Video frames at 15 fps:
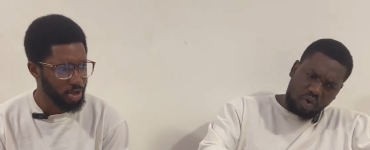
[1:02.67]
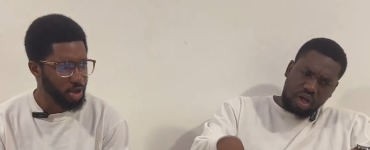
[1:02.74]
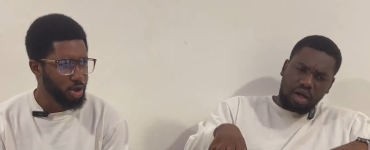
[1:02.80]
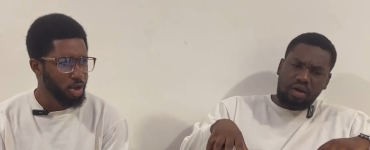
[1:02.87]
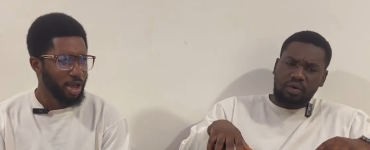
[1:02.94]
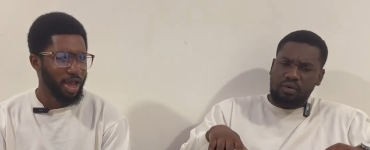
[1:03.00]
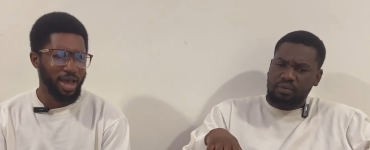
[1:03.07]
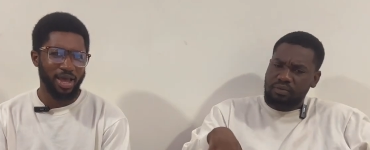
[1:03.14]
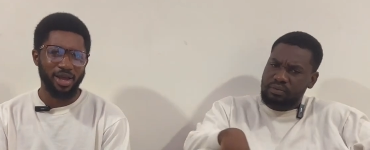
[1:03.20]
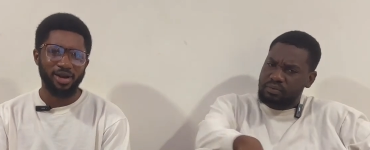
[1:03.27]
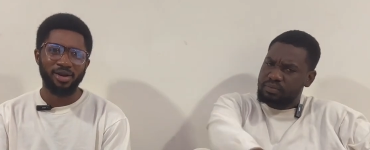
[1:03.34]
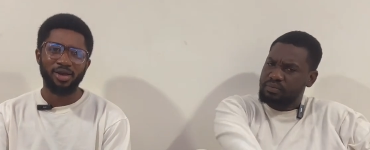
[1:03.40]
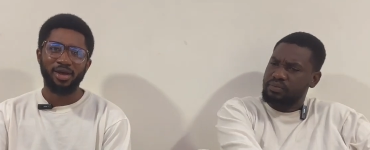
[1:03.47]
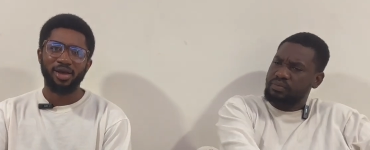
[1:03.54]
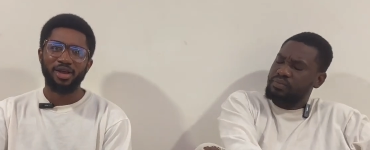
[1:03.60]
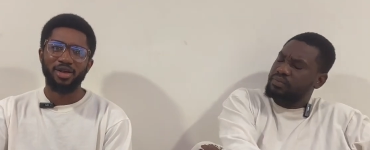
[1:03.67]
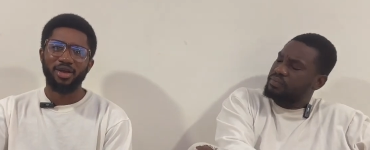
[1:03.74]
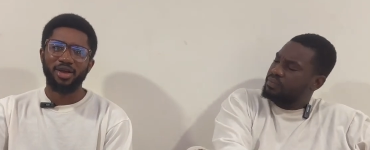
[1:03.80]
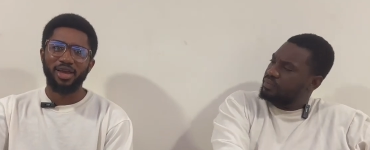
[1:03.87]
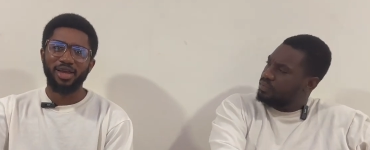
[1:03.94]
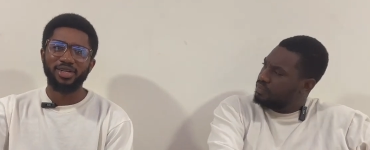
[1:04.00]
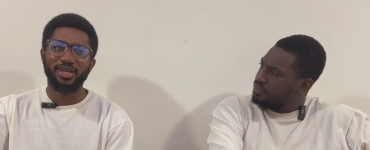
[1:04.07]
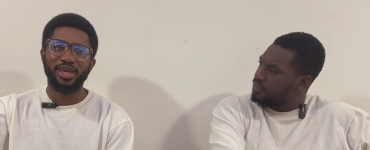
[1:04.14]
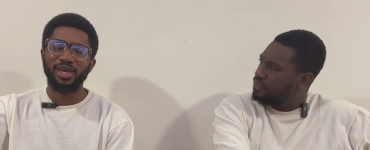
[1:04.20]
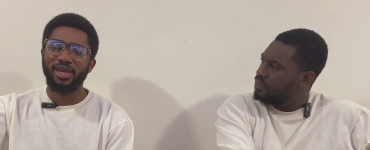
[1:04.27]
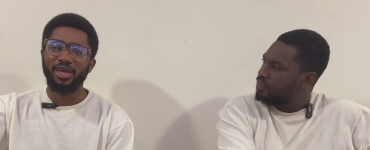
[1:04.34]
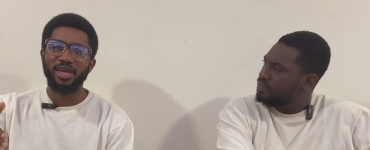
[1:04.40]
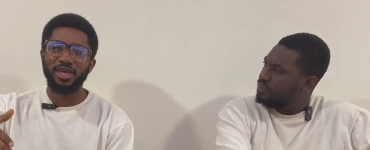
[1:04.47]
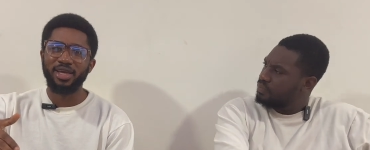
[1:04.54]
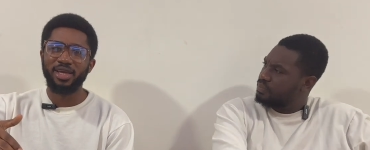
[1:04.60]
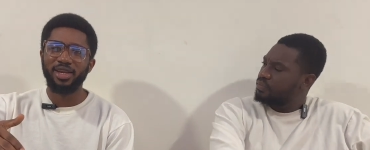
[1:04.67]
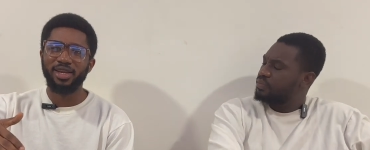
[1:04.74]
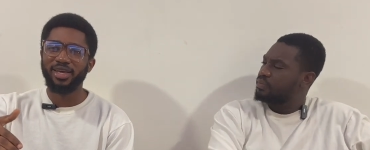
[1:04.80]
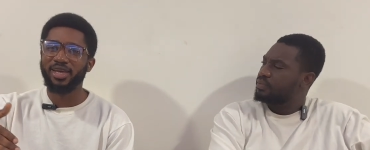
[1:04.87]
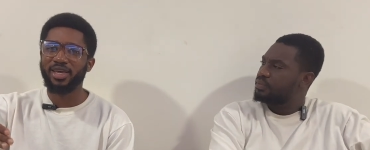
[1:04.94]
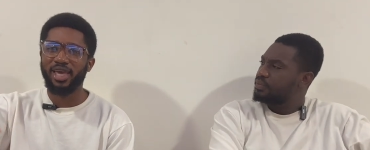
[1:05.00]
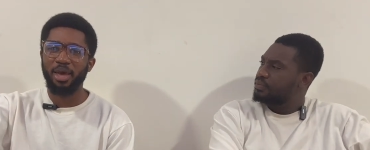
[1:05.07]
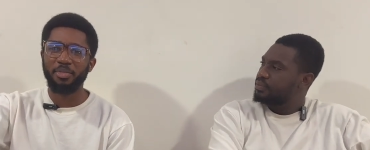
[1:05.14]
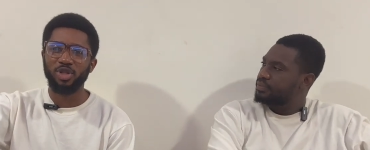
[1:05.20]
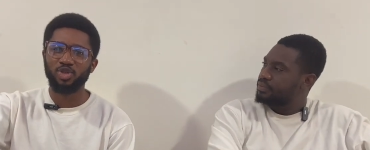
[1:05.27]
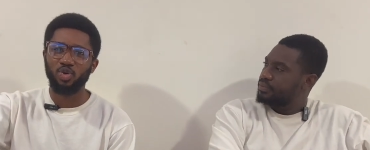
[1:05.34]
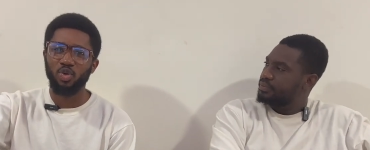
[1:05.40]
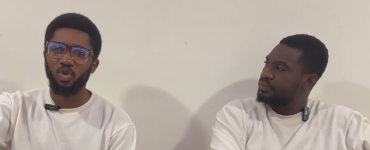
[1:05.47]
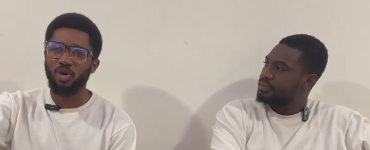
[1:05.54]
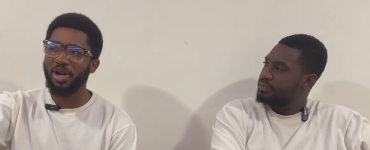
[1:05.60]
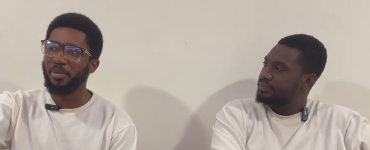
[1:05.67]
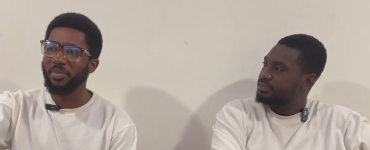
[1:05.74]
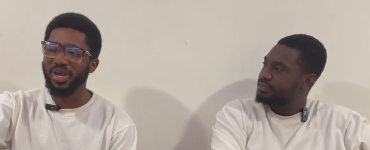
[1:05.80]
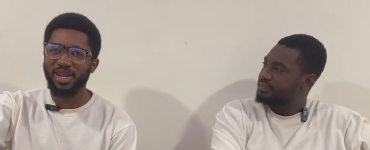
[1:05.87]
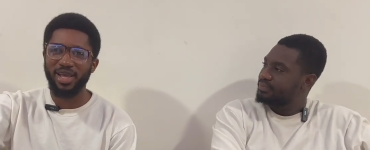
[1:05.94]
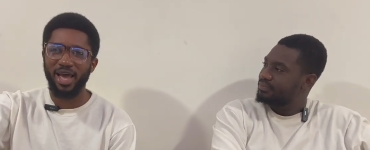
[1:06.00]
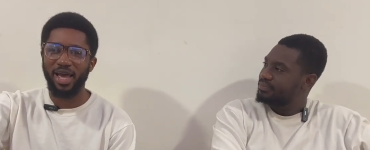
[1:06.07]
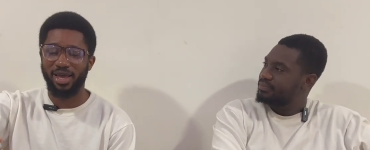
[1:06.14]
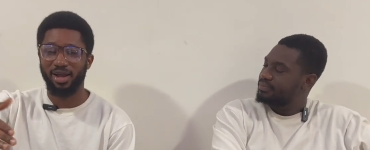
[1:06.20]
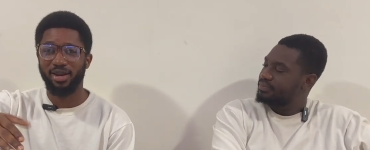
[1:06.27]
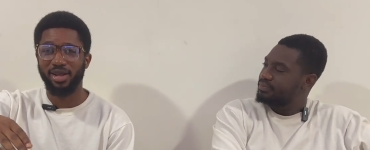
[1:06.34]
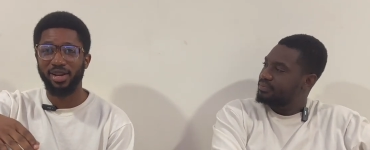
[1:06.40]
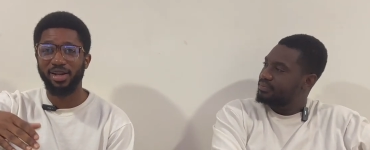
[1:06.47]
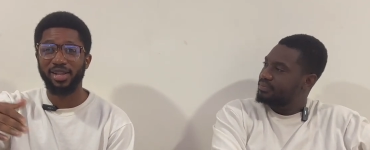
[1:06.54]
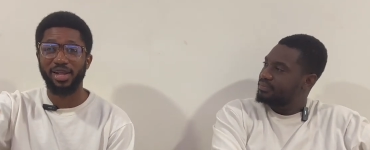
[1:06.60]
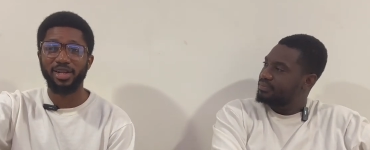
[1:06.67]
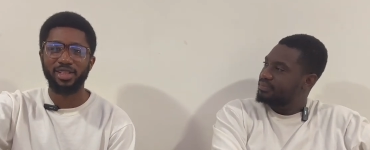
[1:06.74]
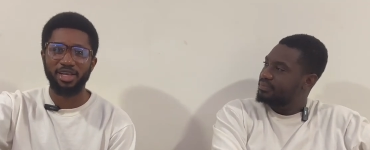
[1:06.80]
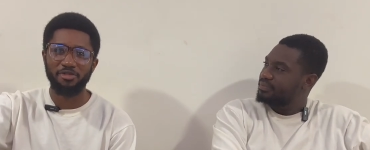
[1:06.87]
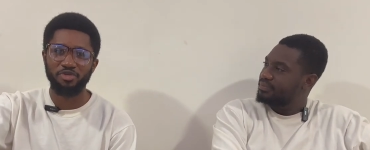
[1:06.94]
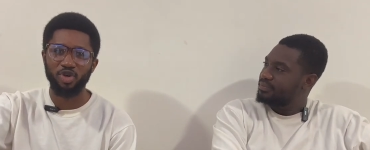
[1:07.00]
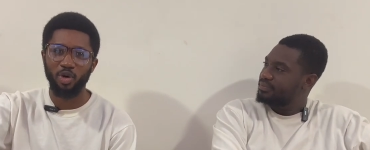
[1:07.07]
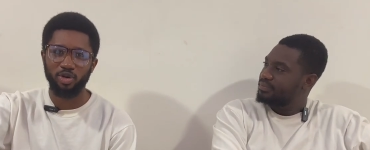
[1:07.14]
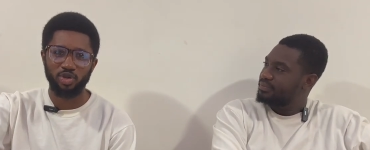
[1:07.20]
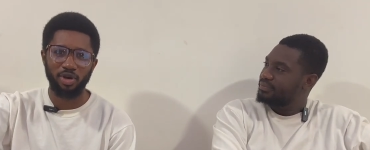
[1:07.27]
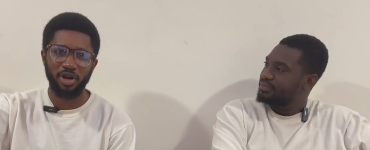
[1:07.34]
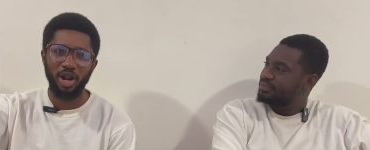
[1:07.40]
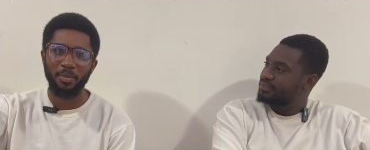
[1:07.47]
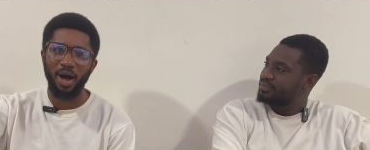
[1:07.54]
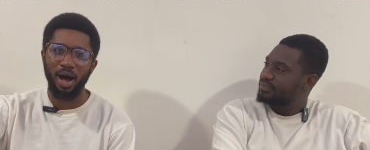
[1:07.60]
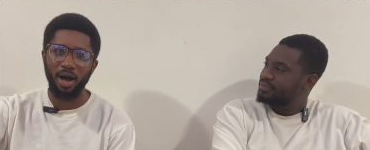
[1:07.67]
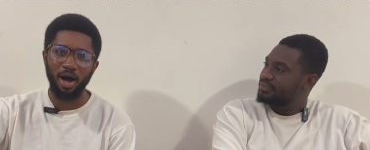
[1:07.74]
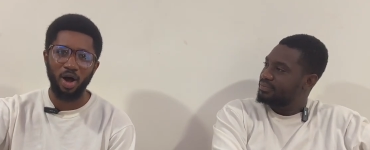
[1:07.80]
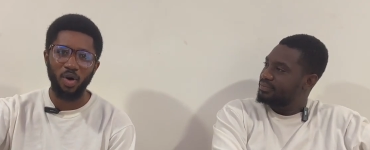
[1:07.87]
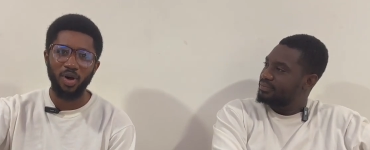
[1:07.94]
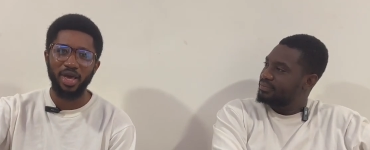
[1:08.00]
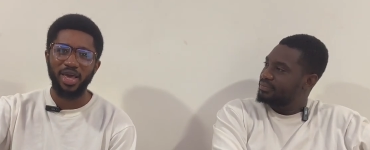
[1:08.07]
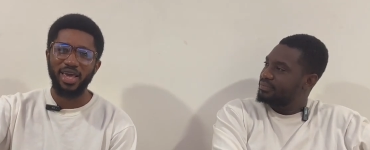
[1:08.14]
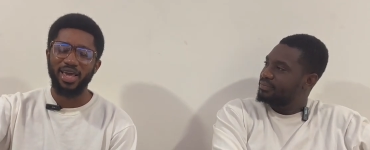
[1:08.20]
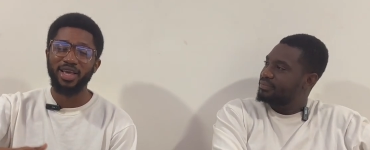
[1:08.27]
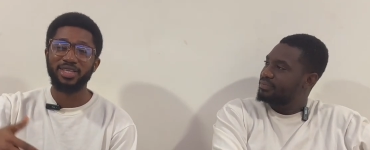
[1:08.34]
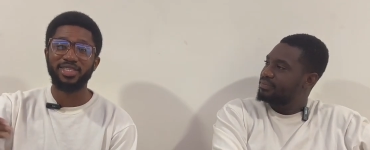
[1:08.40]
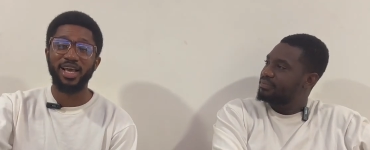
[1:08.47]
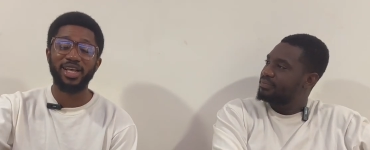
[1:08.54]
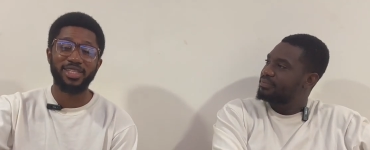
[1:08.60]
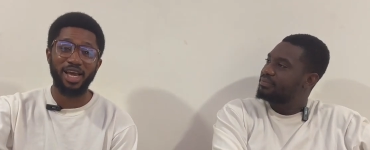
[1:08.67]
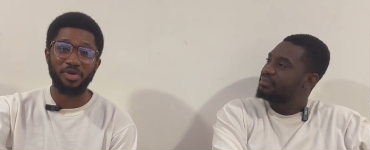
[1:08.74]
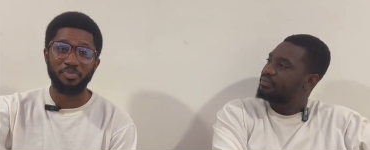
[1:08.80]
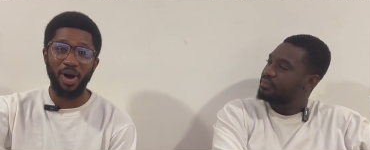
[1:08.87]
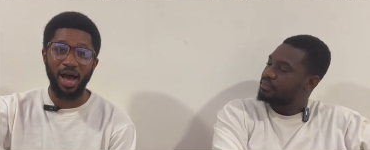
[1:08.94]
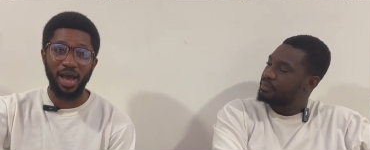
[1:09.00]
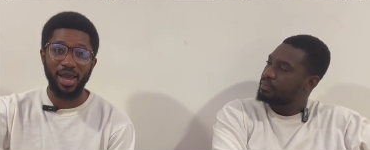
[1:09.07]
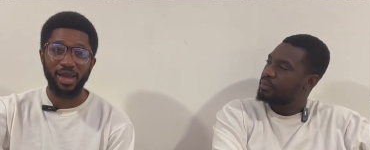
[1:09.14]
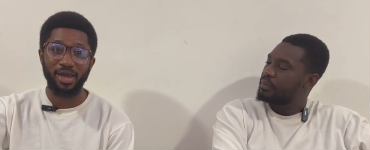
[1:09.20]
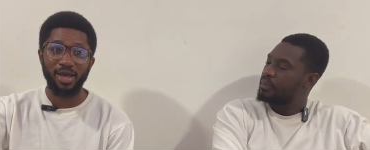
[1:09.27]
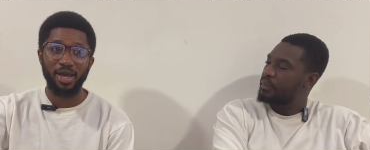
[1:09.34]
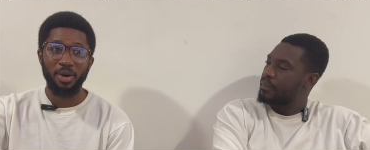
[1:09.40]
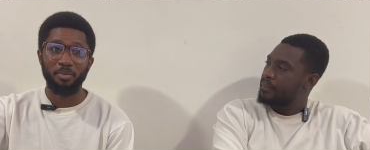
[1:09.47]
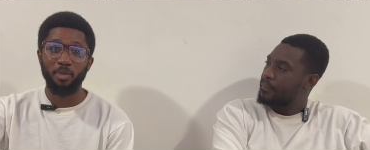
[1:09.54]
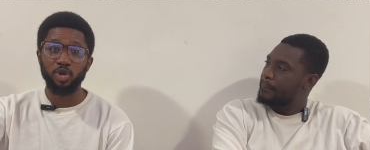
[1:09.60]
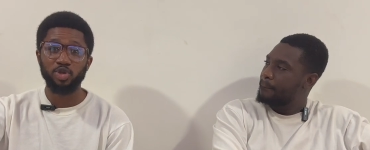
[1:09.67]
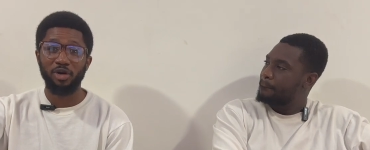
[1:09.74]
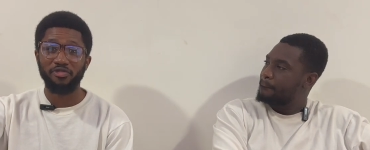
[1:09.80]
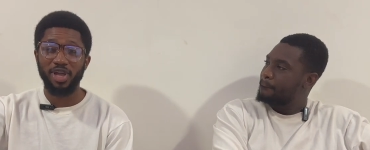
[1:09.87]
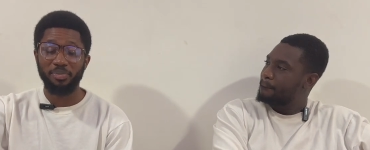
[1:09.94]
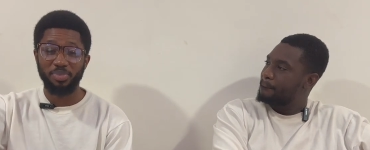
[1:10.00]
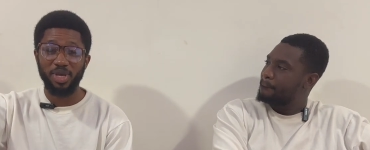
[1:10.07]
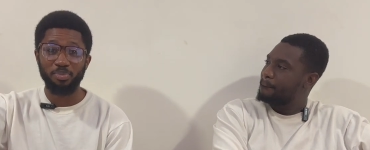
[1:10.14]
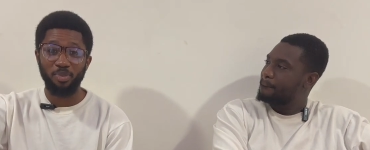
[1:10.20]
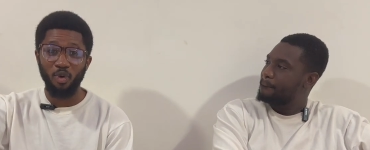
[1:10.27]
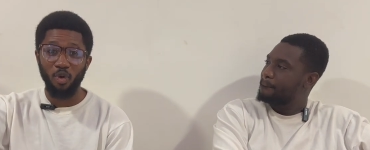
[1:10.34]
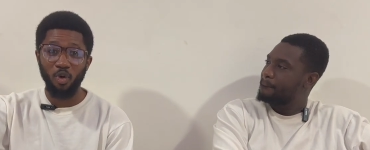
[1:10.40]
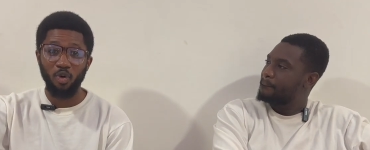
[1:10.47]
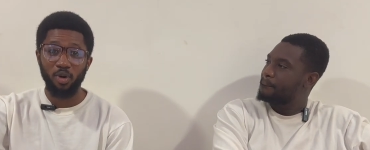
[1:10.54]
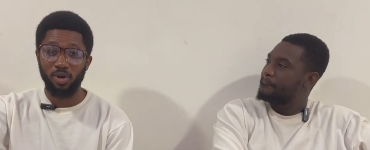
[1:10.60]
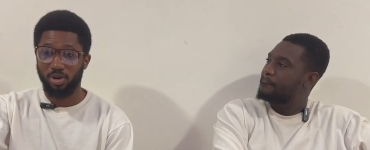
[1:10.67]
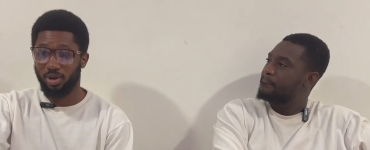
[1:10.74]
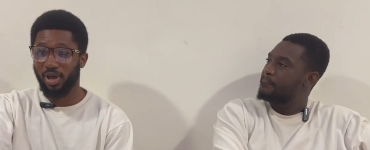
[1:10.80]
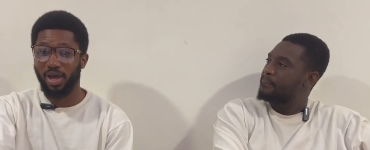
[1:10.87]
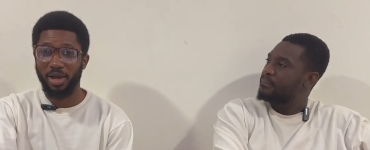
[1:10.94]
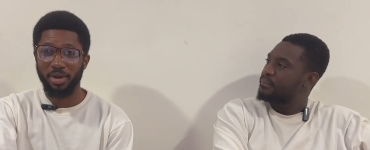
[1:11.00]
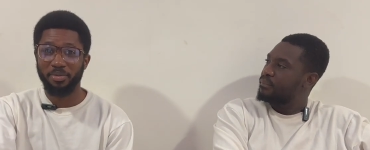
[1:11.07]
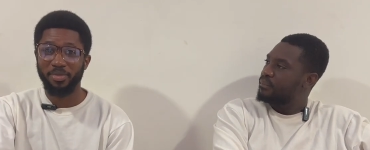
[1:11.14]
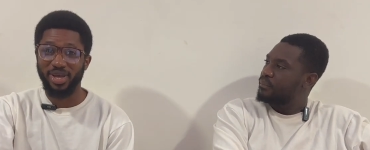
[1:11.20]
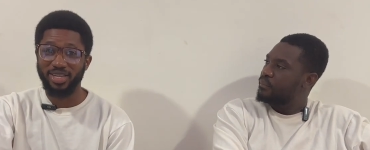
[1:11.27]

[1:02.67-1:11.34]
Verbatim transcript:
Speaker 1: Wow. And it, he, he, he came into the media and in an interview, he was talking about how he's hated by most of the people um,